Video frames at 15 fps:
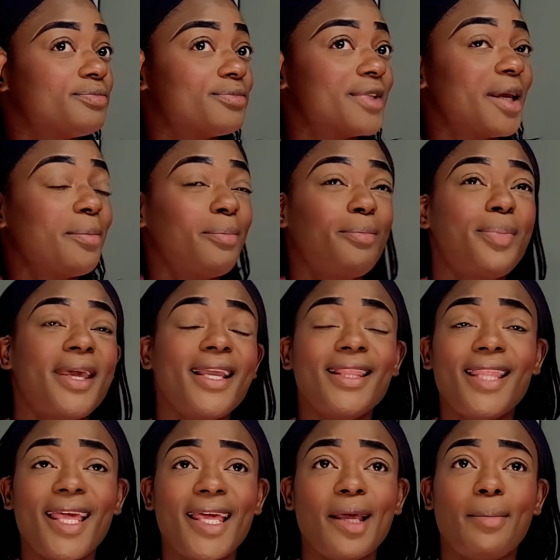the big
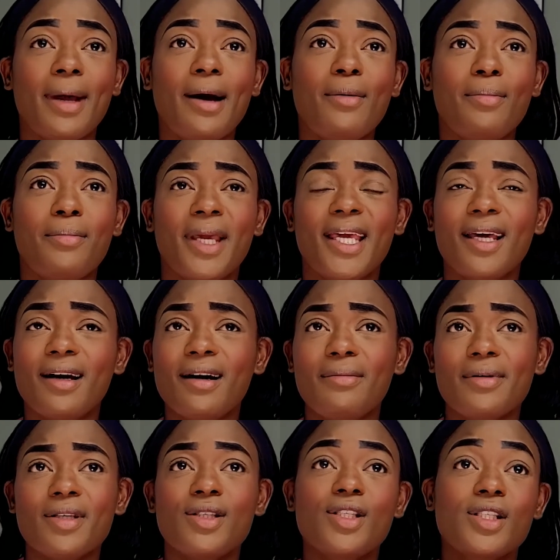thing about
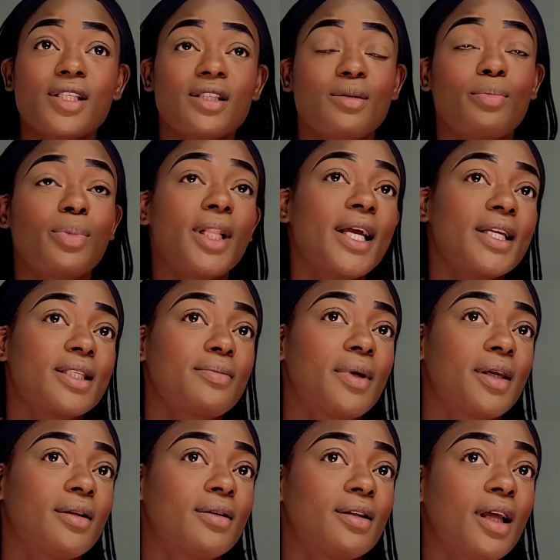makeup is just the
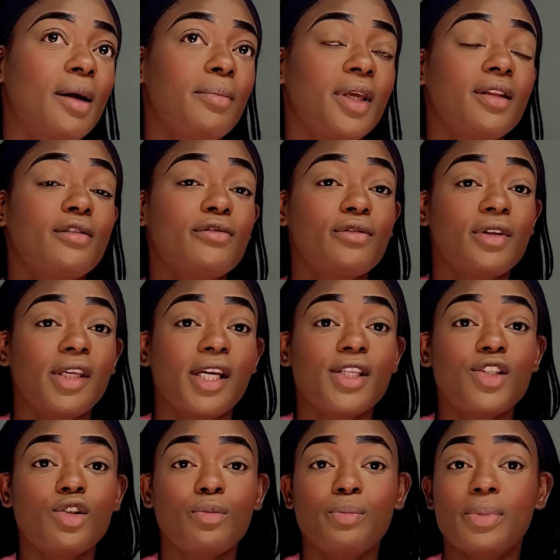placement. I mean, if you
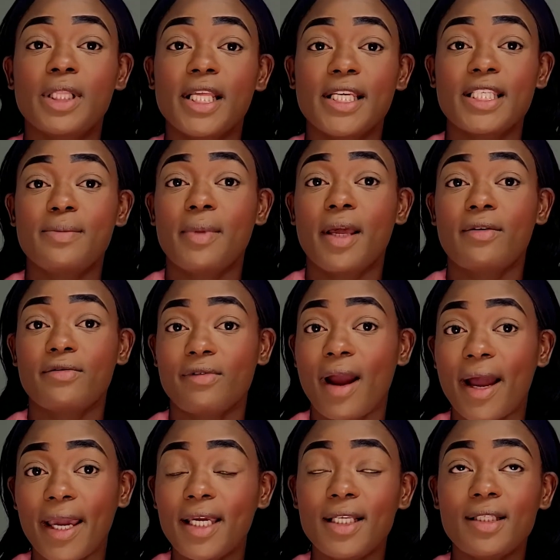get your placement
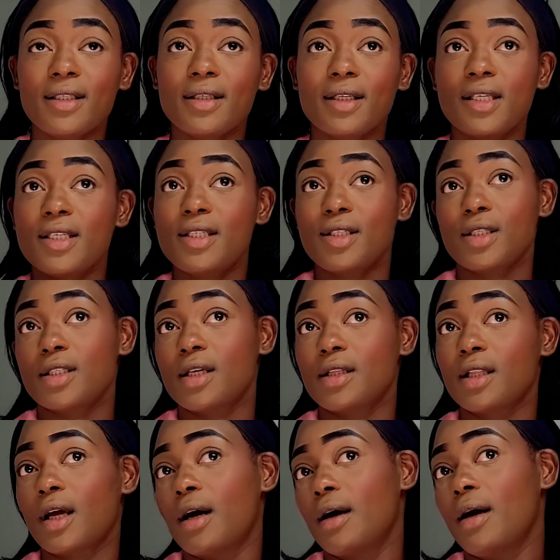right, it's just
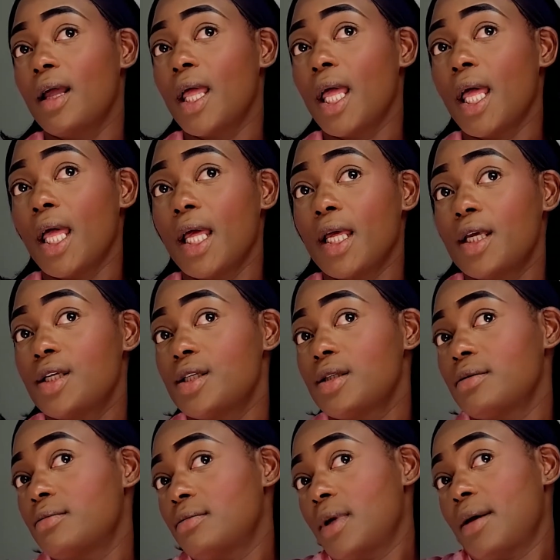gonna,
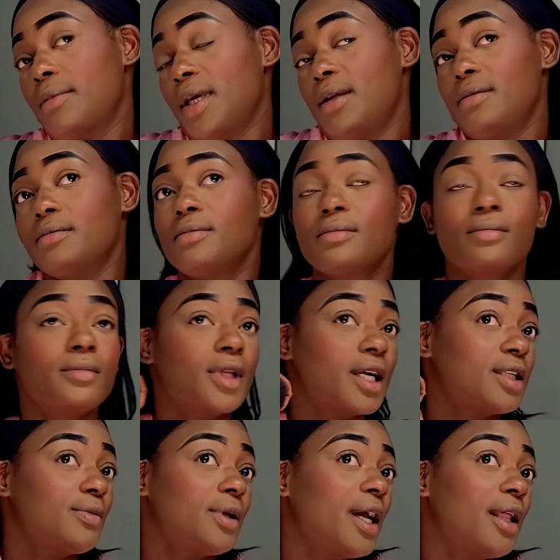I mean,
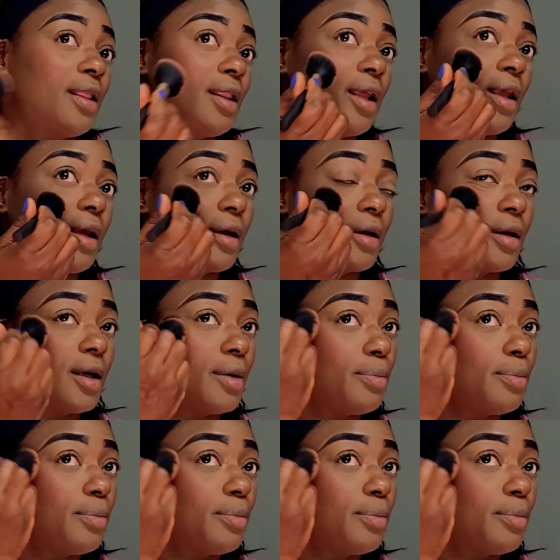that's what I think.